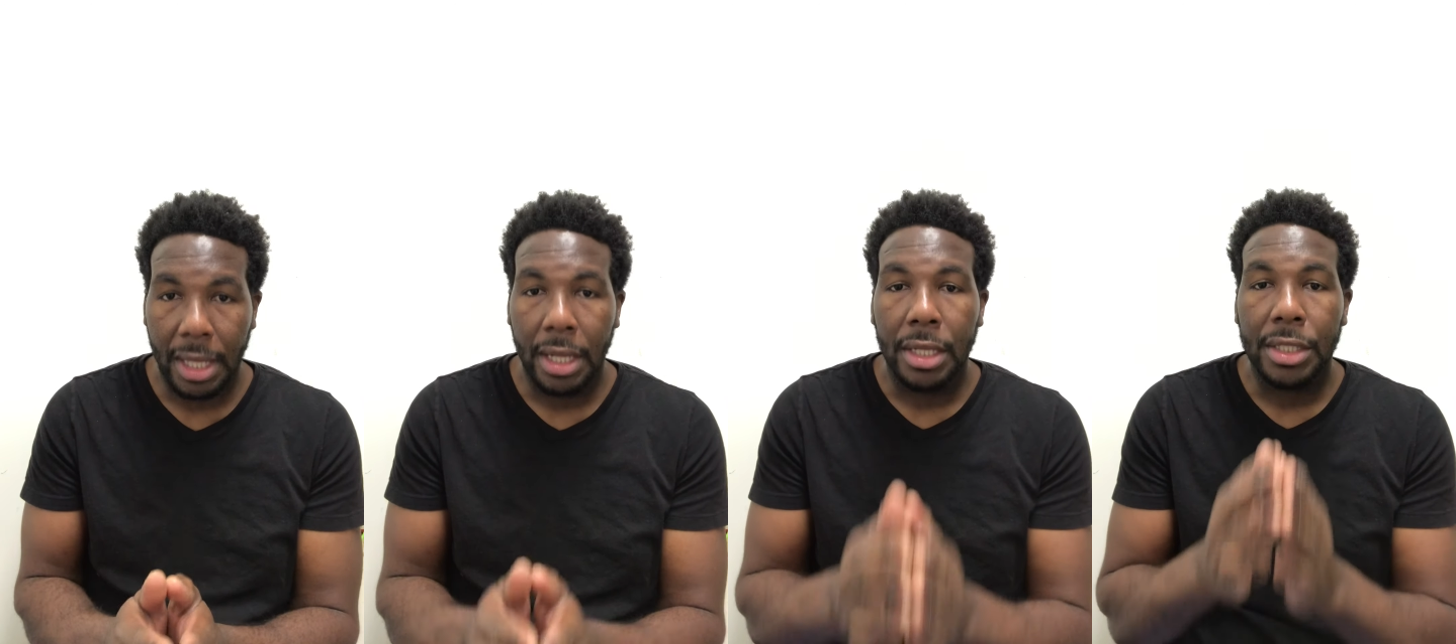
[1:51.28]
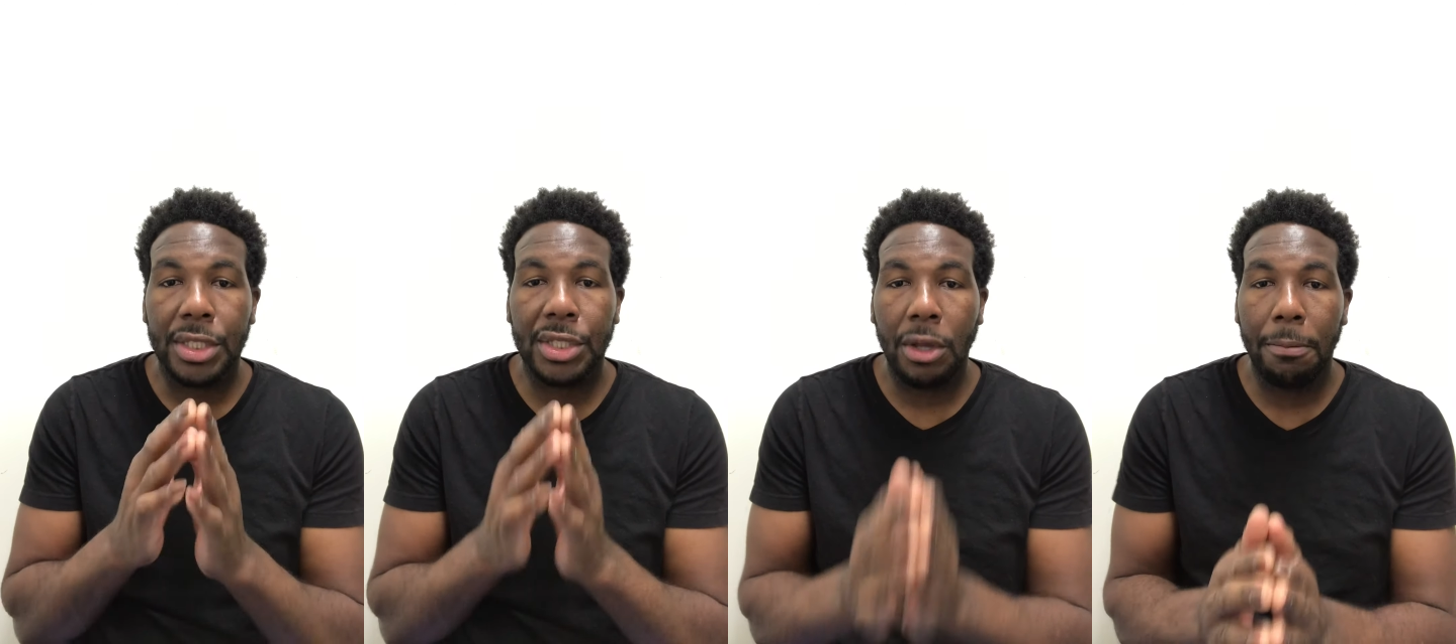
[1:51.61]

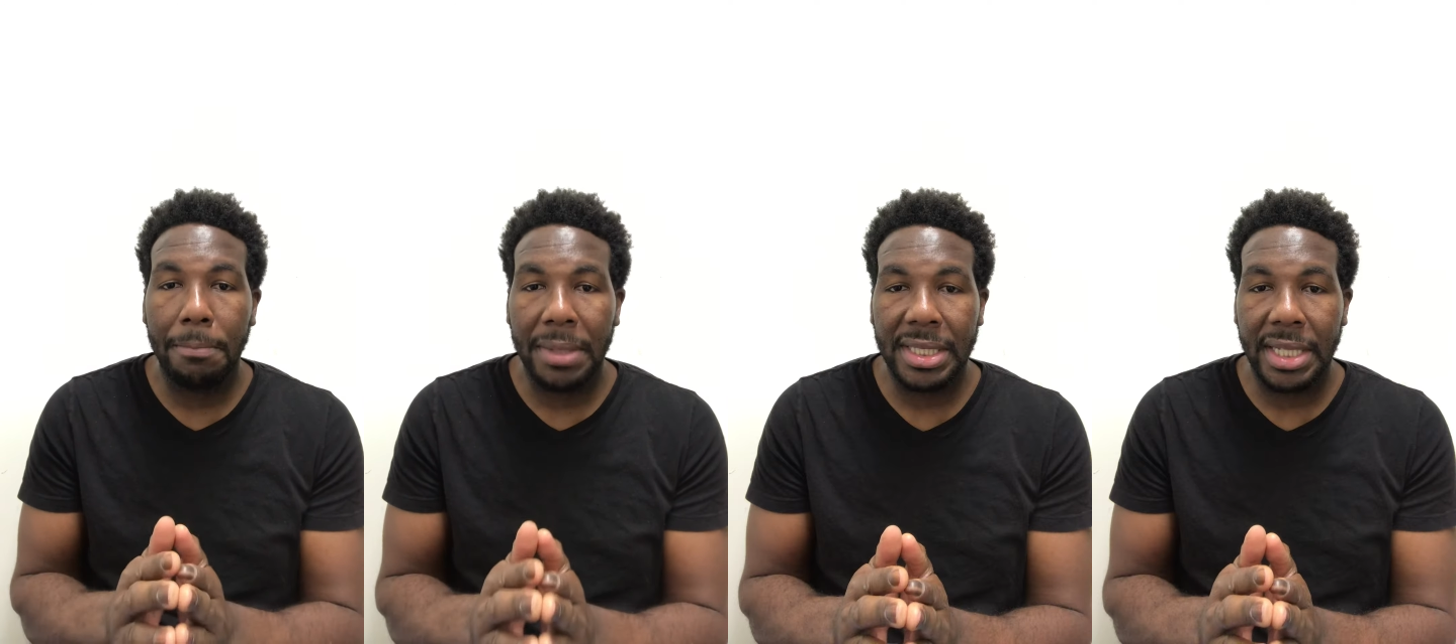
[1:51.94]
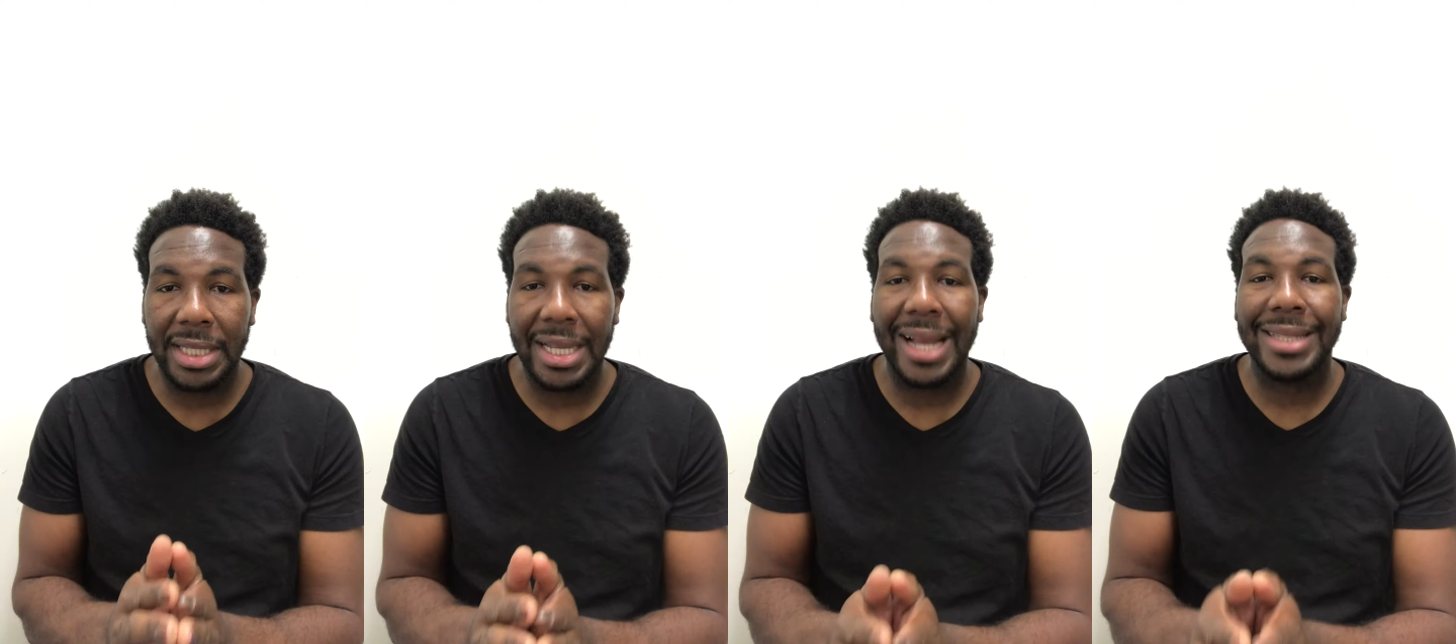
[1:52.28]
submit
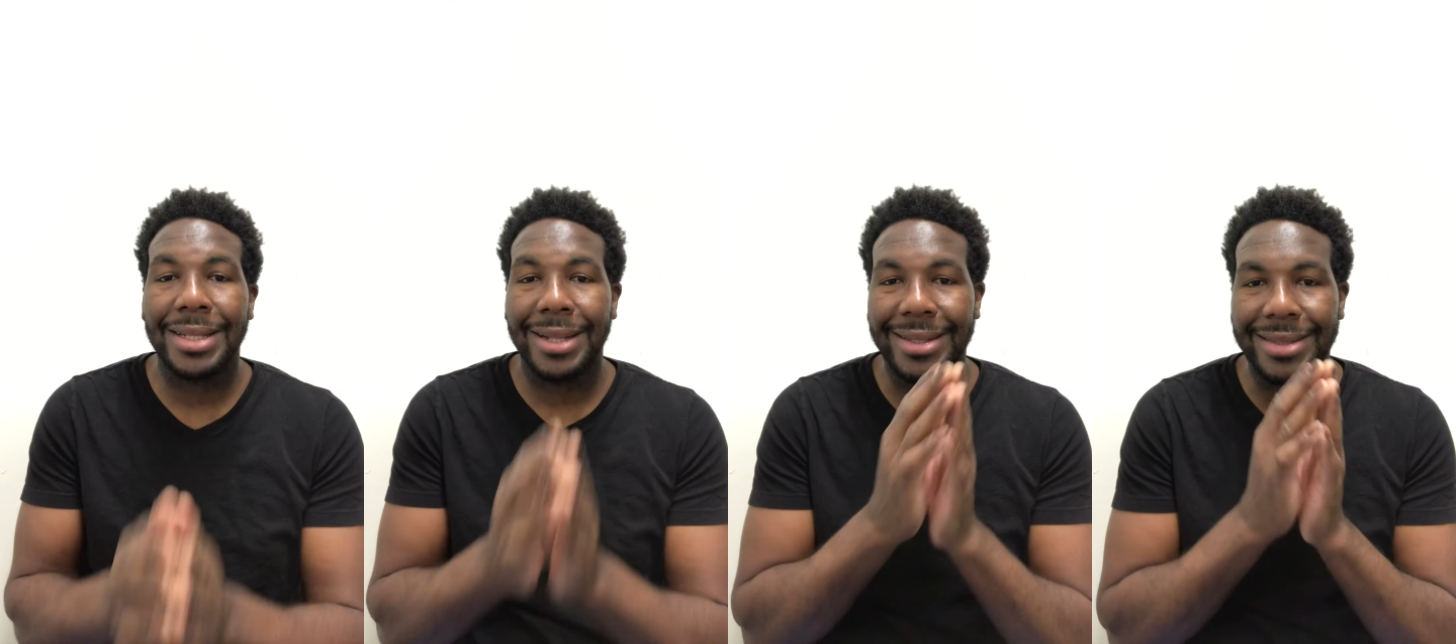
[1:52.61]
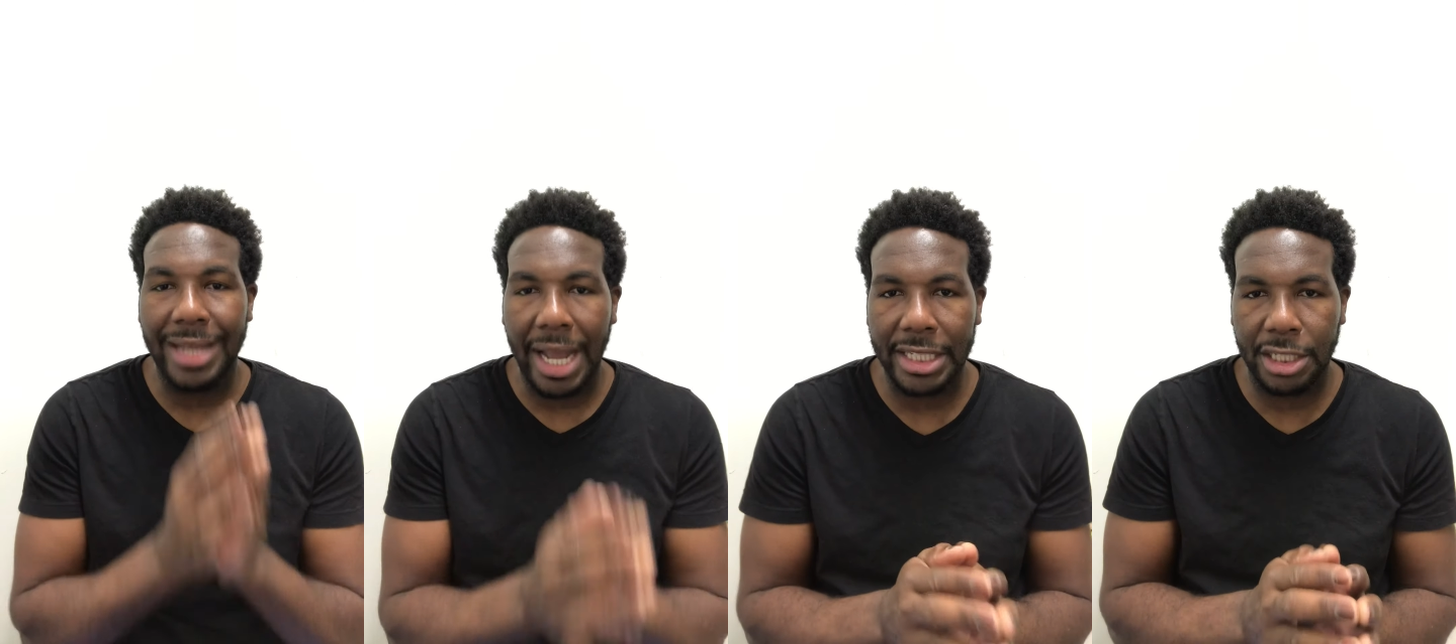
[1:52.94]
it as an
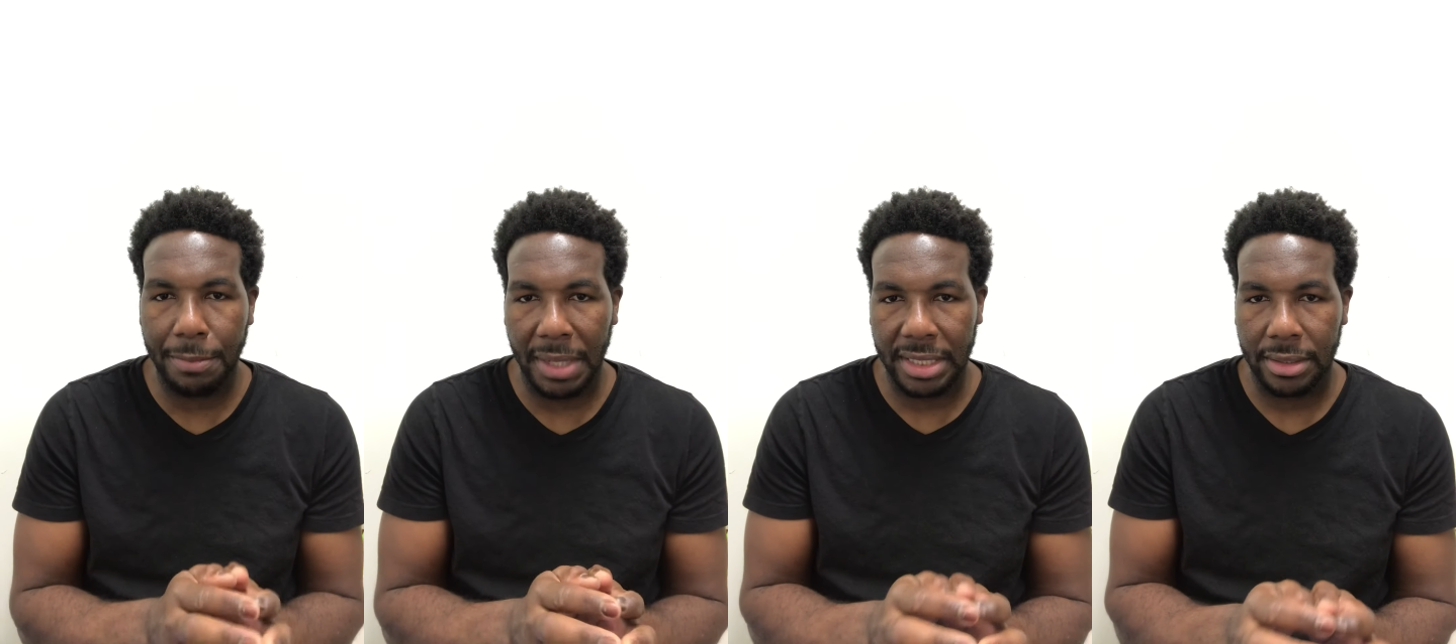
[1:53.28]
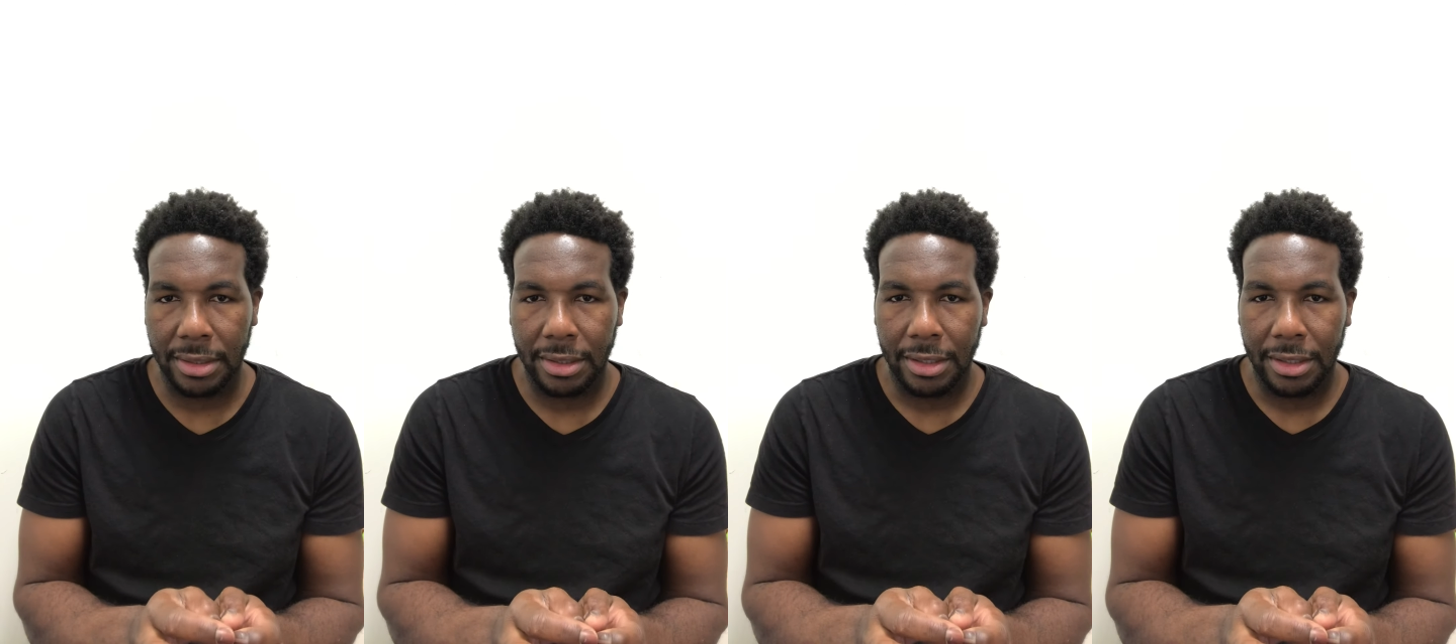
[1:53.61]
attachment.